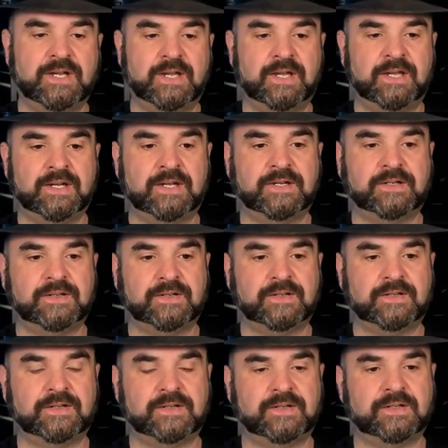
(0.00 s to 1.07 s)
and
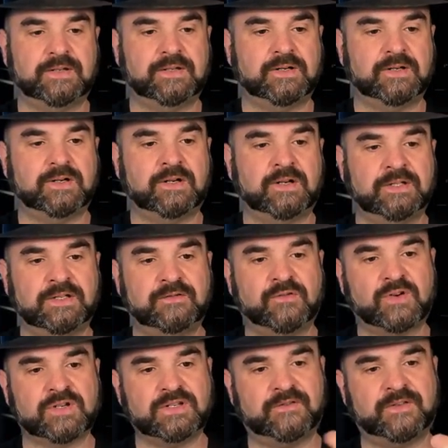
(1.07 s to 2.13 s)
on the
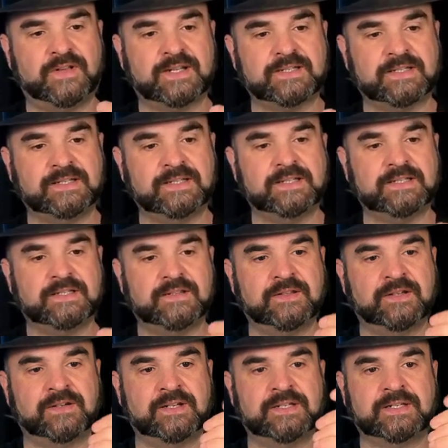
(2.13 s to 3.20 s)
Force Effects Elite,
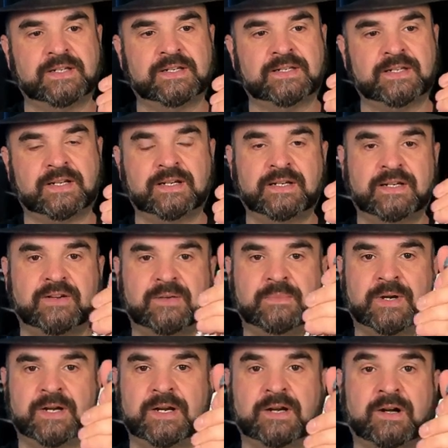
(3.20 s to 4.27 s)
there is a secondary
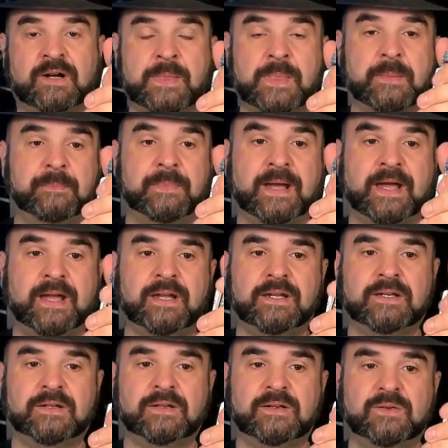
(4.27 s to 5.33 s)
button on the
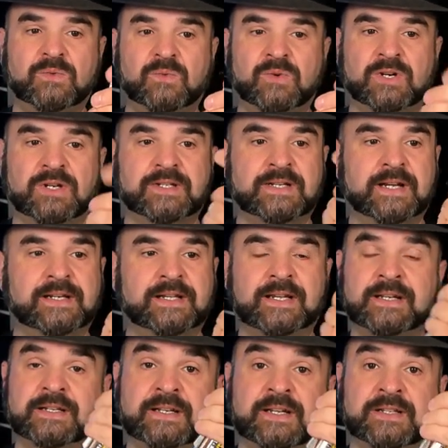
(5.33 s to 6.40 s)
back where it's kind of
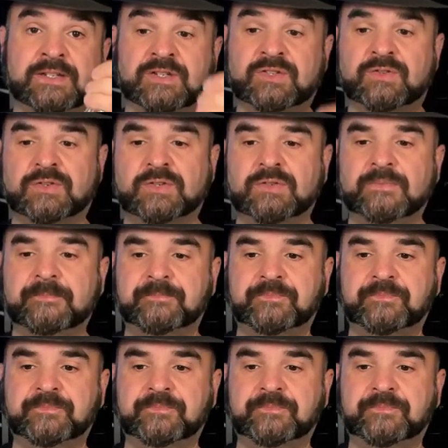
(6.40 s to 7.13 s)
hidden as a screw,